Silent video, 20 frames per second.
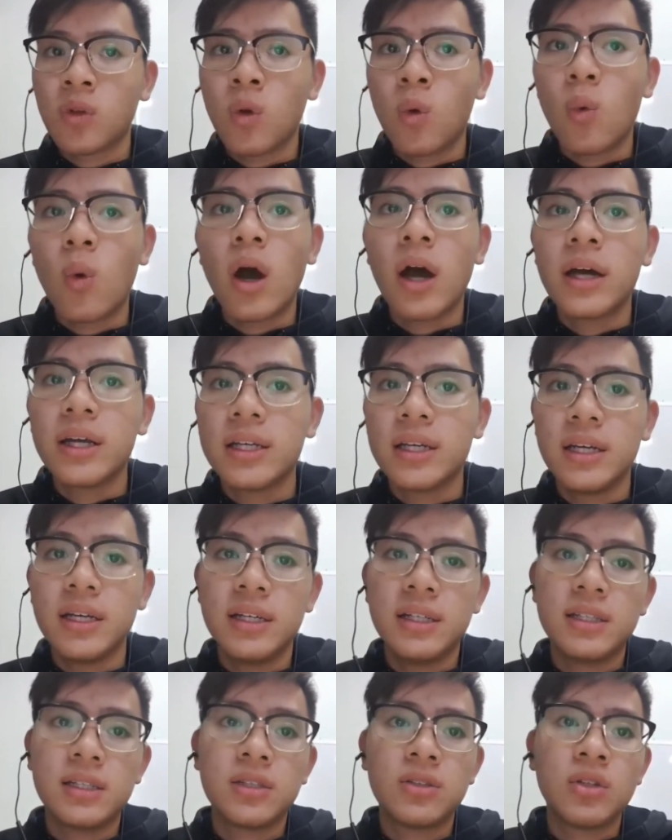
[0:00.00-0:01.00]
Why
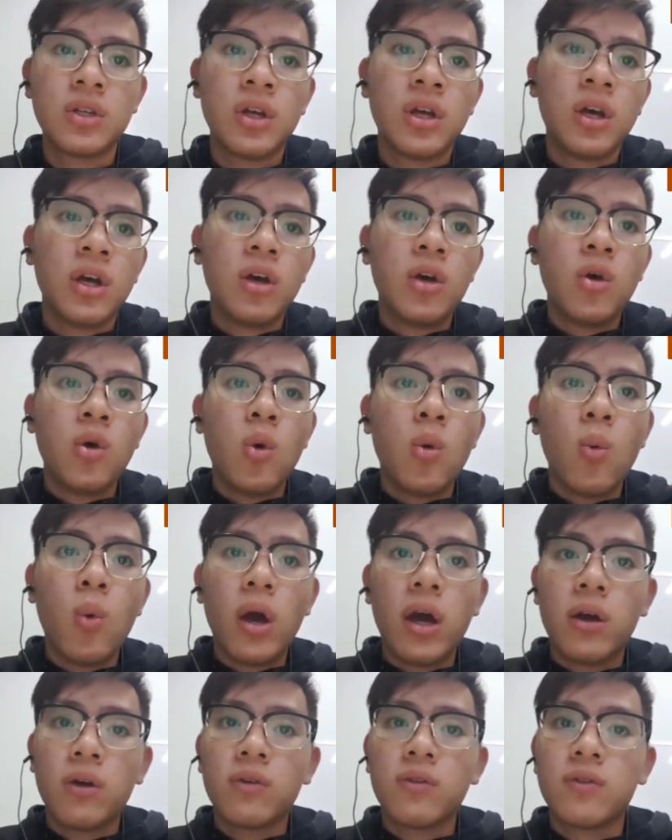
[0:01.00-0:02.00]
is
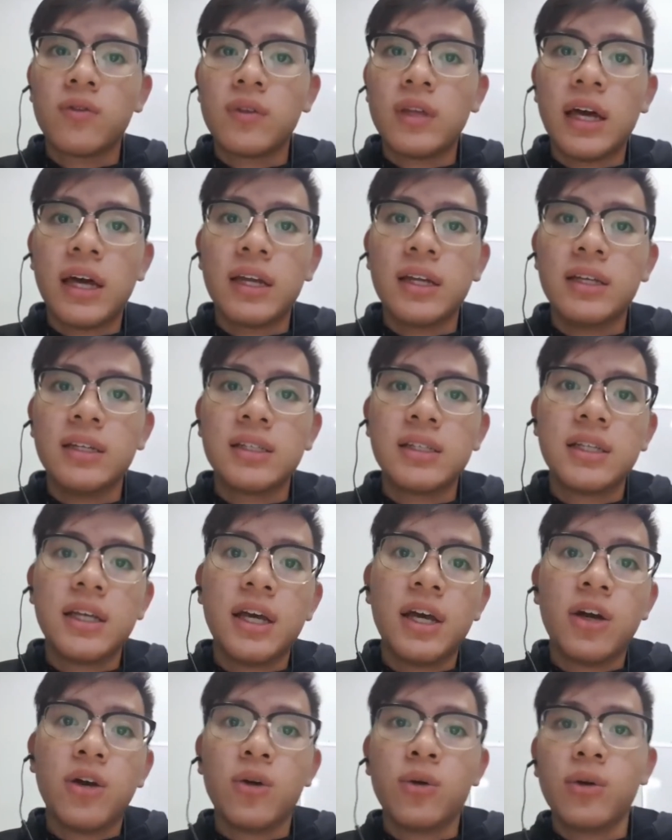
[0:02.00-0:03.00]
wealth that is
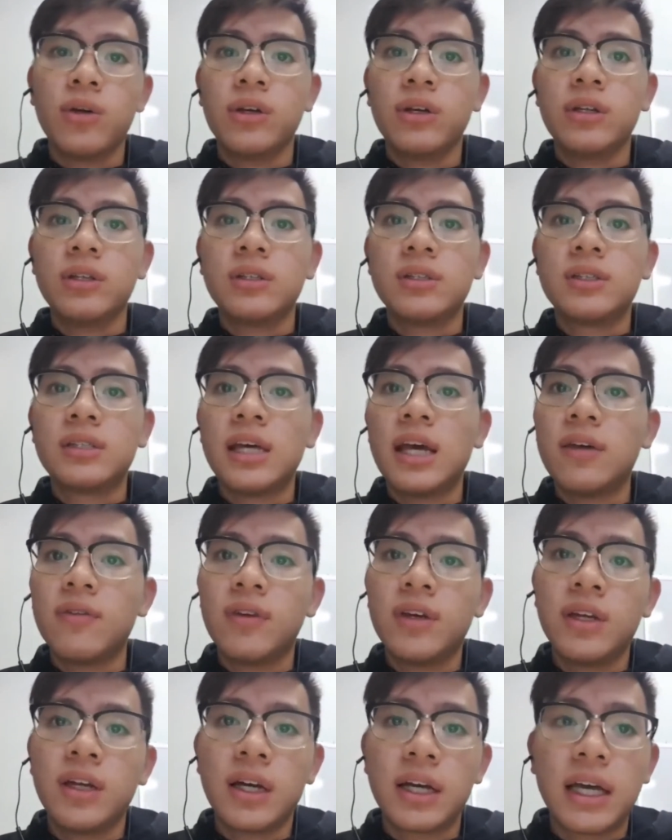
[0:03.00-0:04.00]
held in
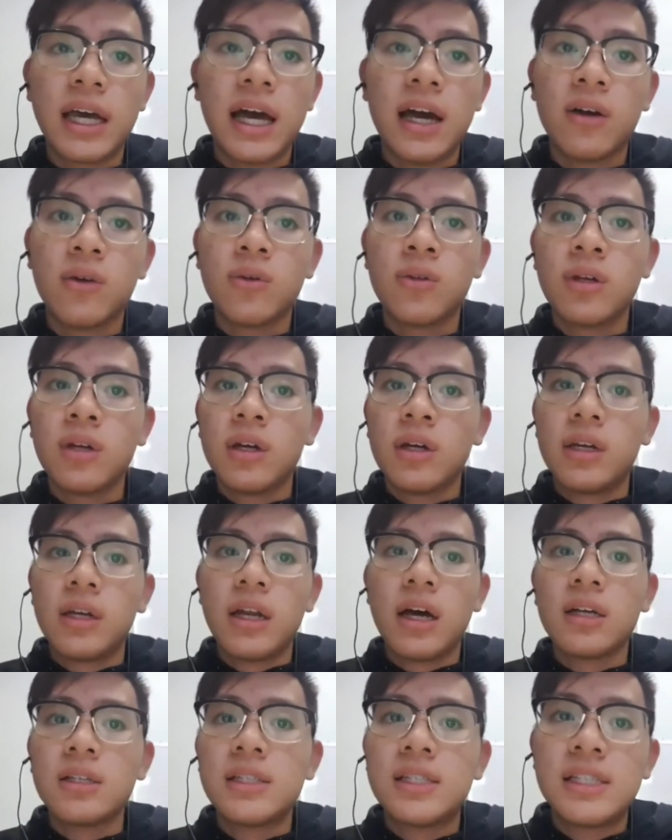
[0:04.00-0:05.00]
saving account
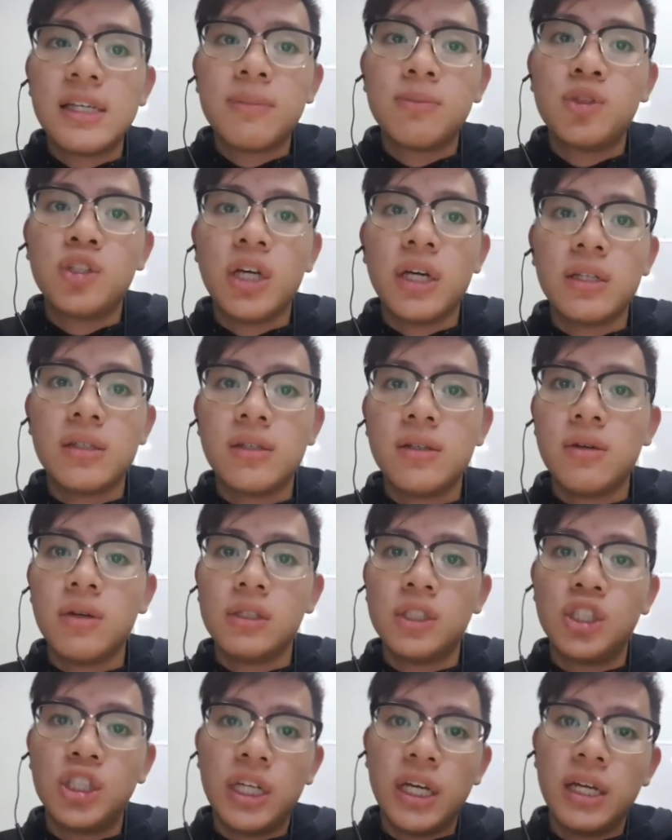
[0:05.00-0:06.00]
not subject
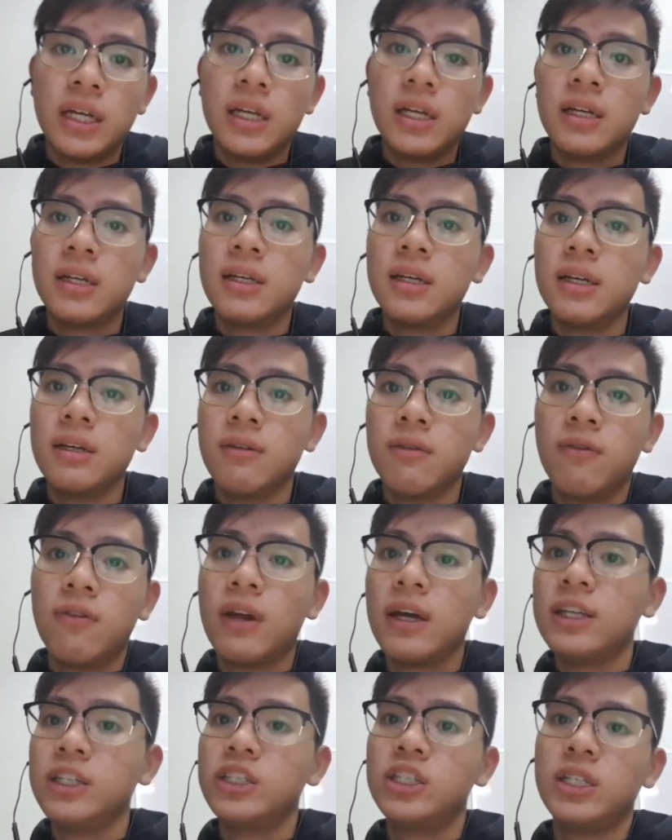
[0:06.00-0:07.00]
to a change in
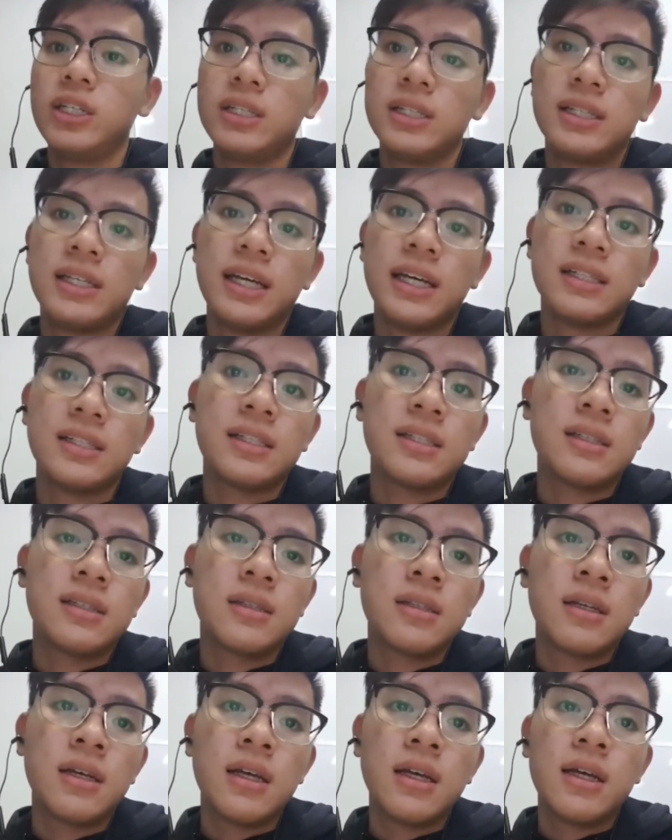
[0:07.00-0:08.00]
inflation tax?
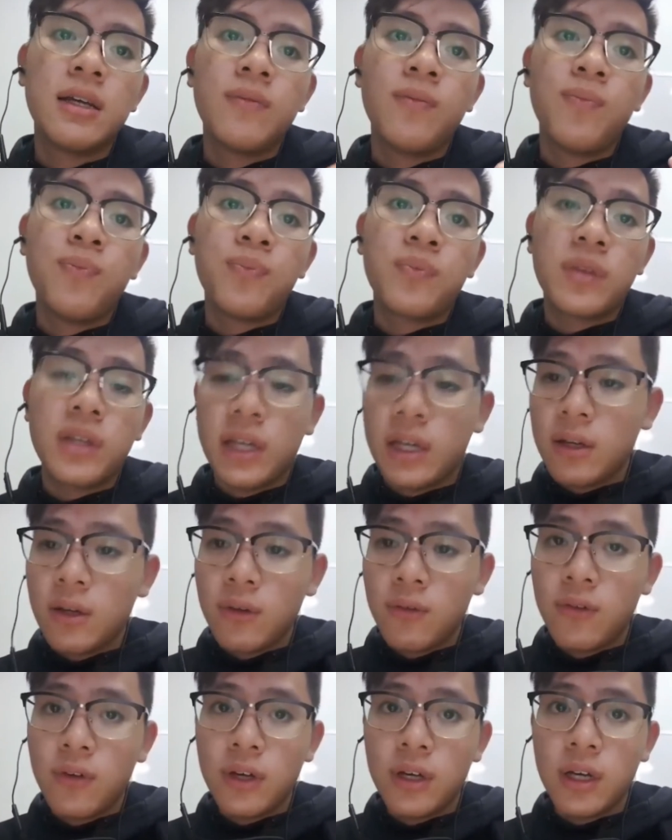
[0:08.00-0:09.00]

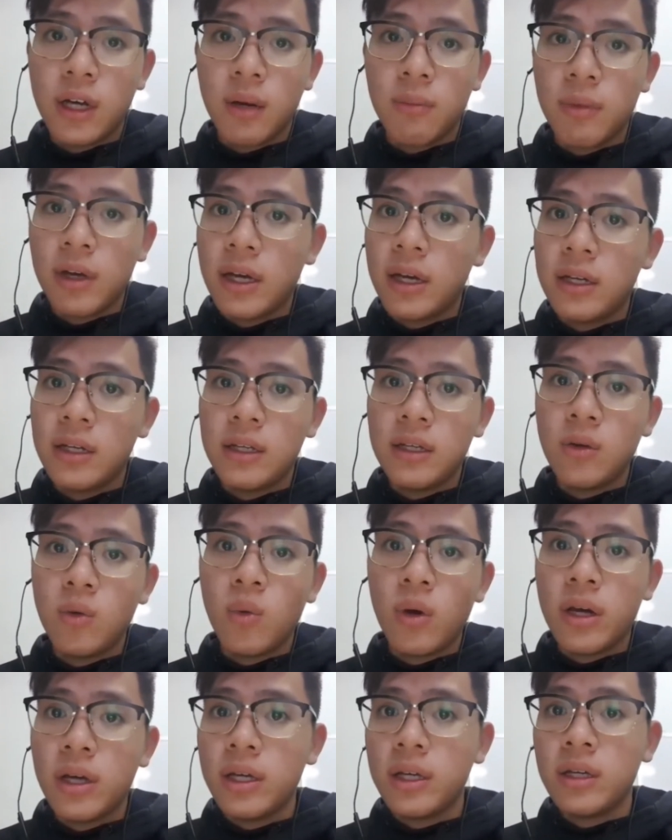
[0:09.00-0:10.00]
Can you think of any
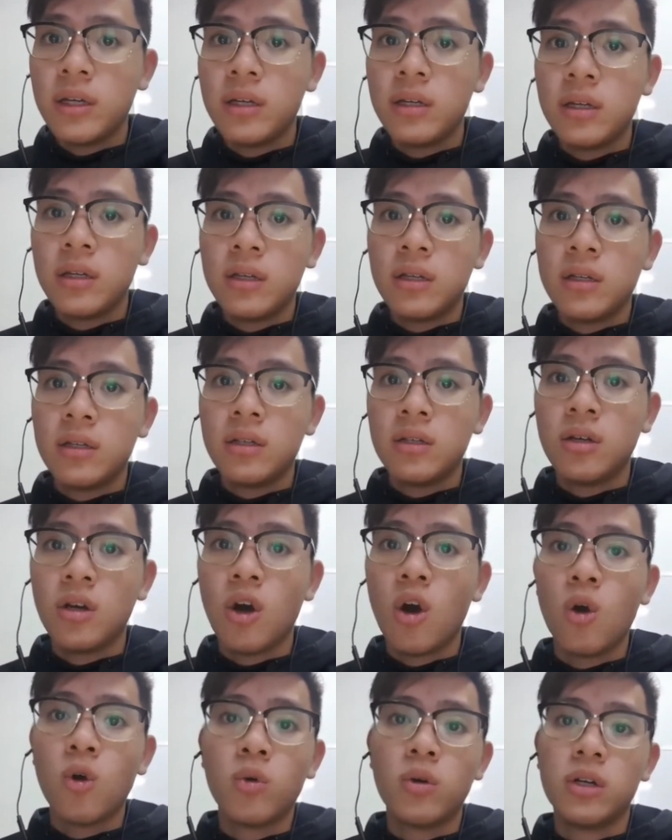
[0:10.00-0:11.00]
way
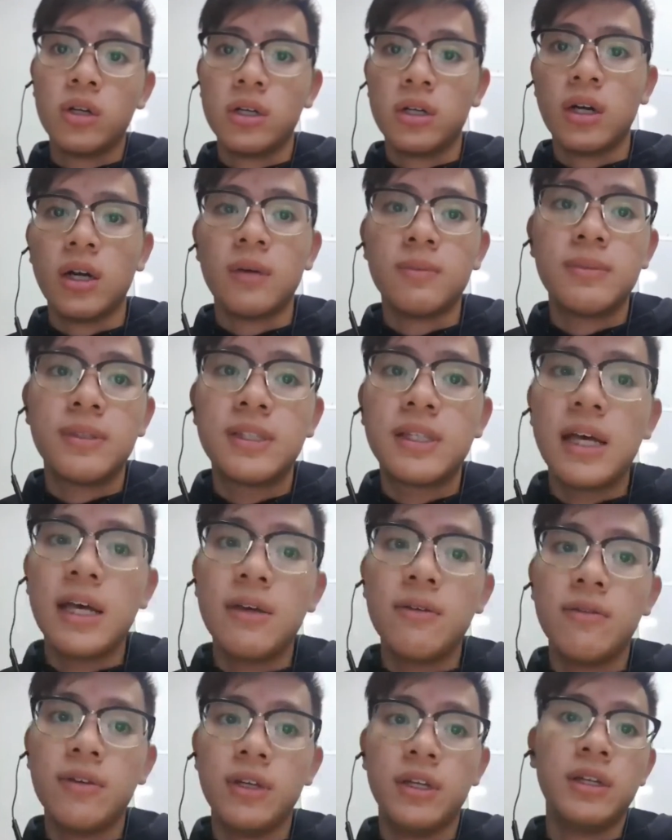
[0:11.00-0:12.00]
holder of
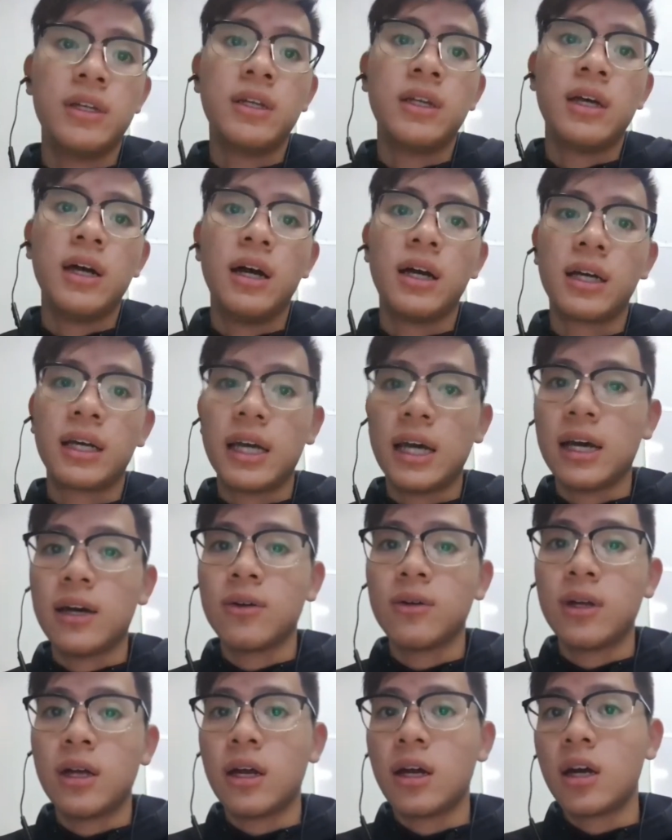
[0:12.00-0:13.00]
saving
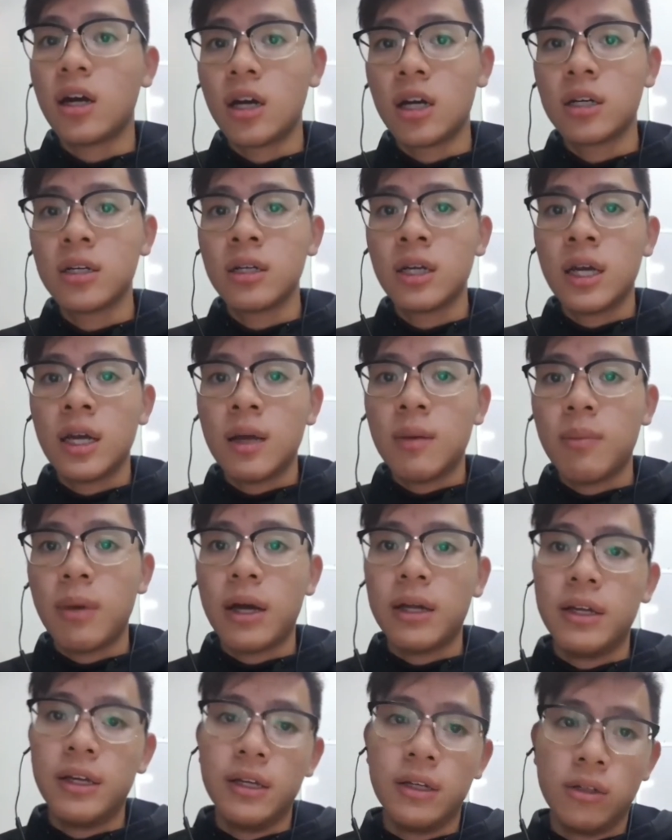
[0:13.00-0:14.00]
account are hurt
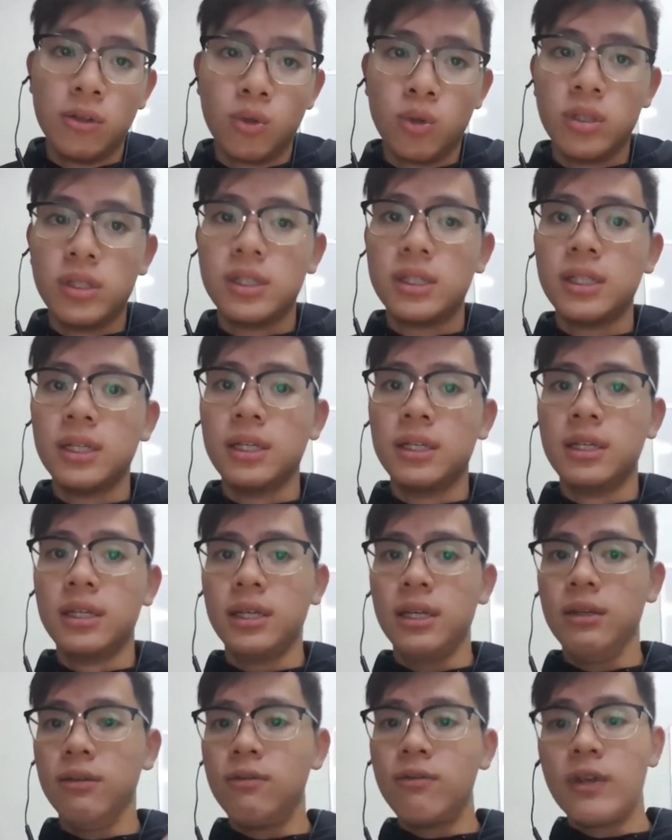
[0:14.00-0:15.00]
by the increase in
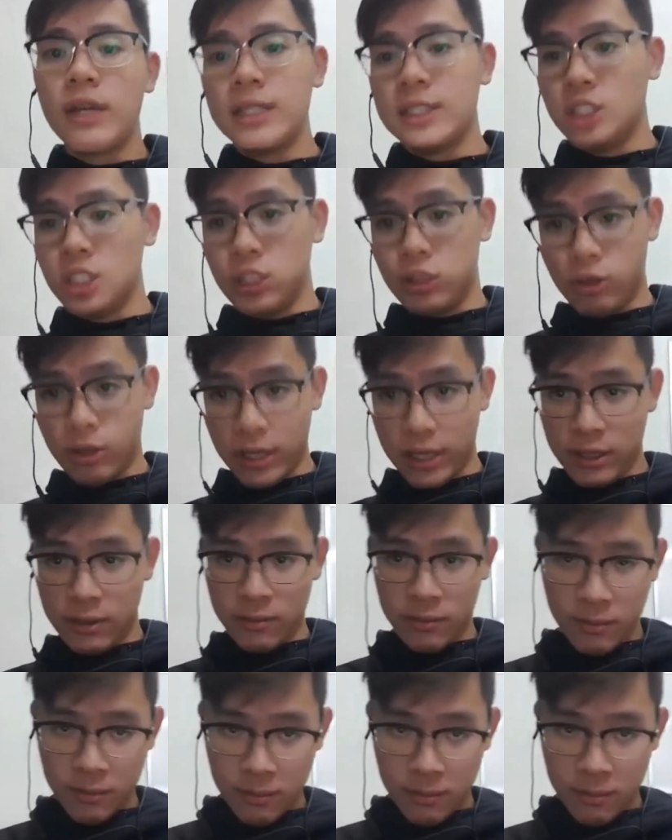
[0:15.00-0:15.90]
the inflation rate?